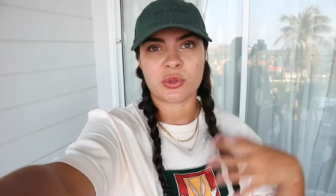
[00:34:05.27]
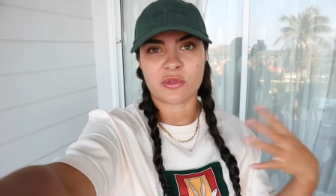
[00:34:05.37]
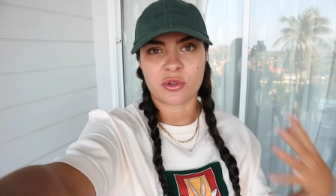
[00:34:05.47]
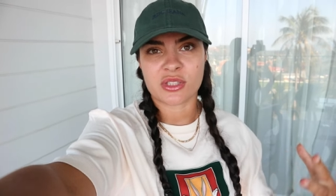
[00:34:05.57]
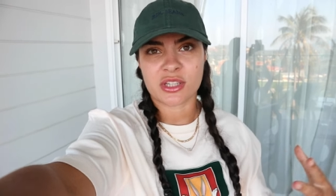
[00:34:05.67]

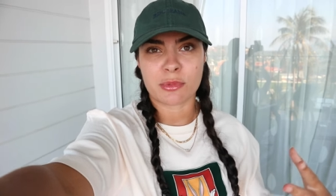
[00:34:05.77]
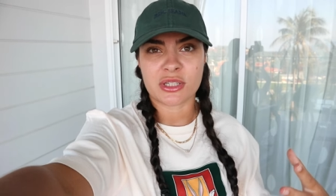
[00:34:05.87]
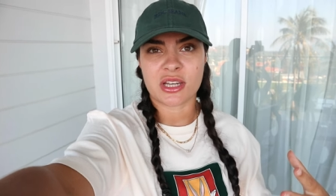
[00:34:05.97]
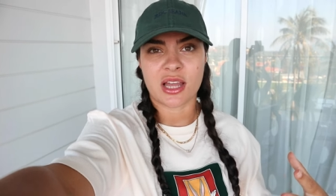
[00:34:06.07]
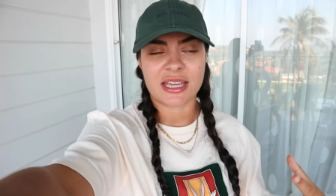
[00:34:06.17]
we've got so
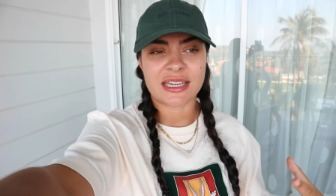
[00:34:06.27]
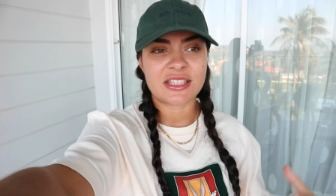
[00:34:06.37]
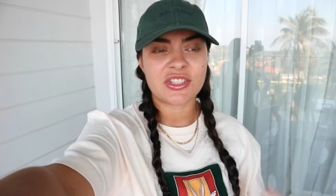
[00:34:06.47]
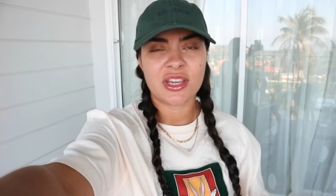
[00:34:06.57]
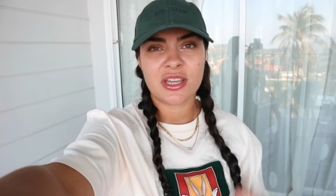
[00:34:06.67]
much
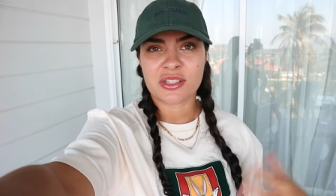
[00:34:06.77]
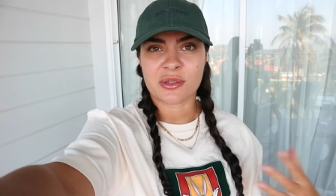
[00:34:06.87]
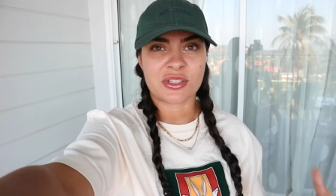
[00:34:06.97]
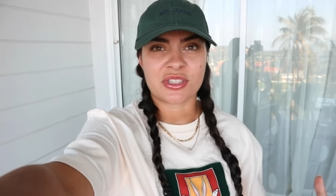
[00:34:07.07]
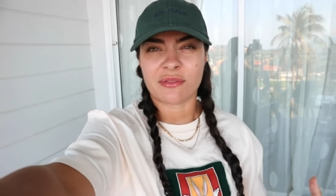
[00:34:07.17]
luggage, so
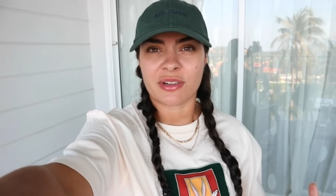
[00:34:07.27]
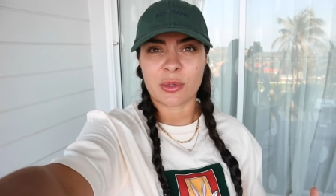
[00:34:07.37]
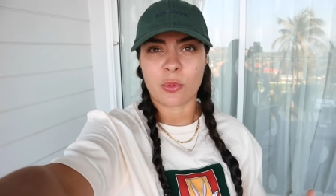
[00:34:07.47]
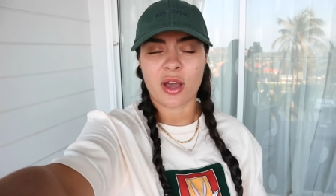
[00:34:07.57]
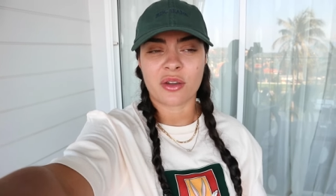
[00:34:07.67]
it just didn't really
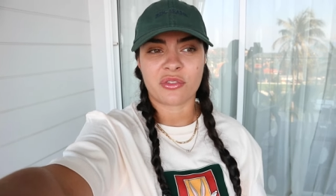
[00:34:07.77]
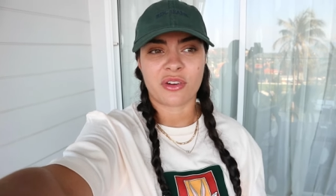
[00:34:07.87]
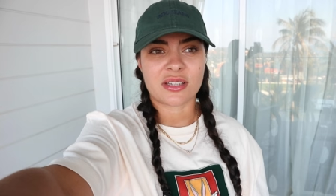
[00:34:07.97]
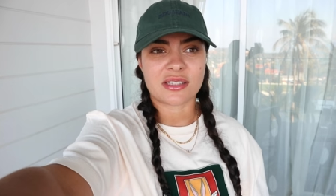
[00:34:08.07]
work for us.